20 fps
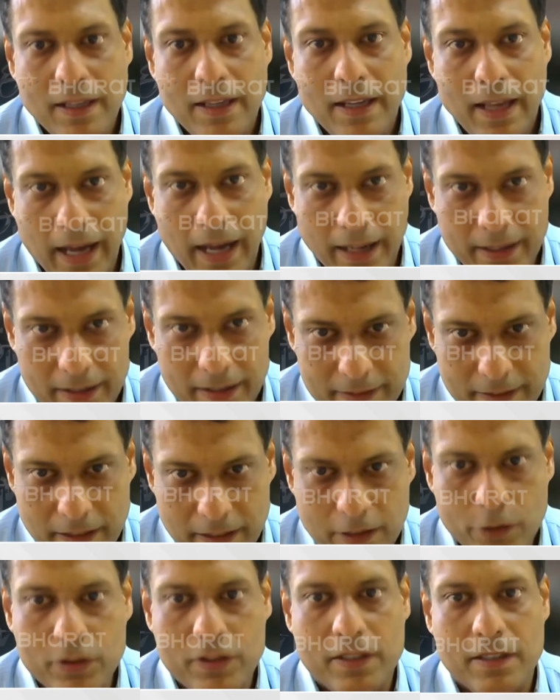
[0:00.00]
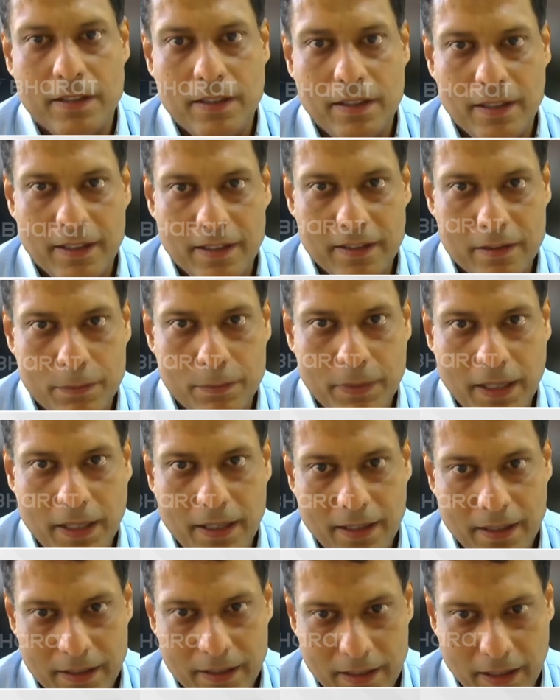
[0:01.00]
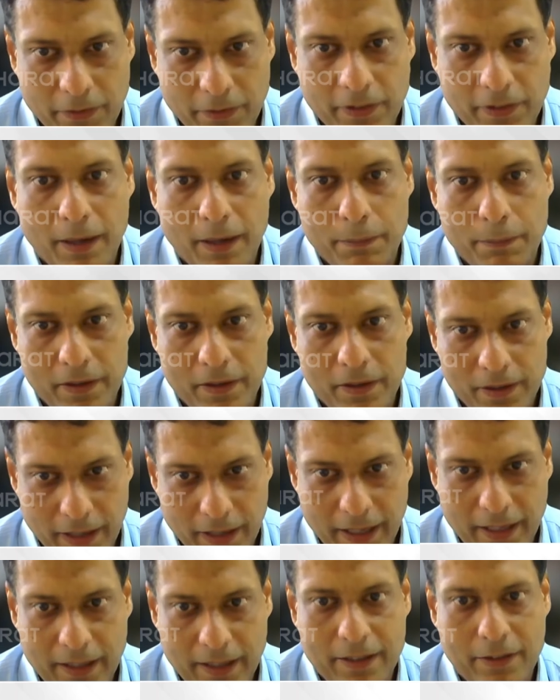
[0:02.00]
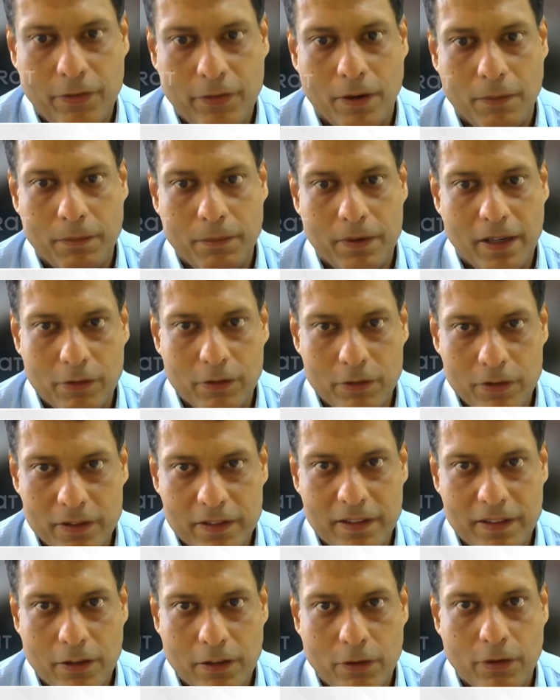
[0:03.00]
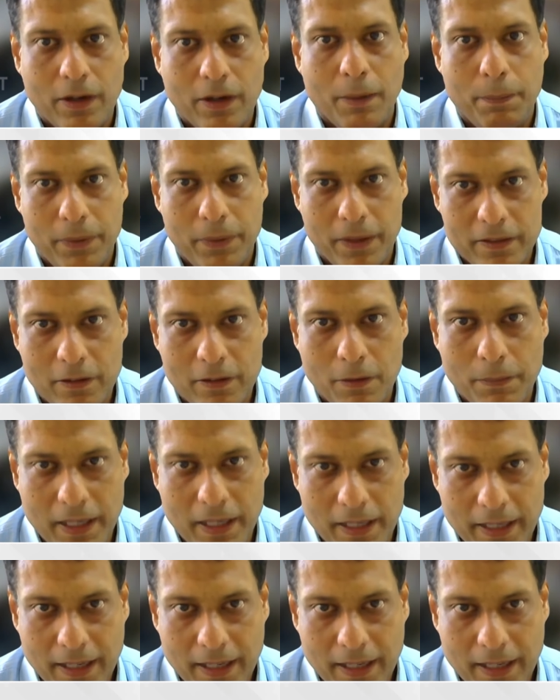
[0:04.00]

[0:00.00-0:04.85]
and the solution is being developed right from ground zero up as you're building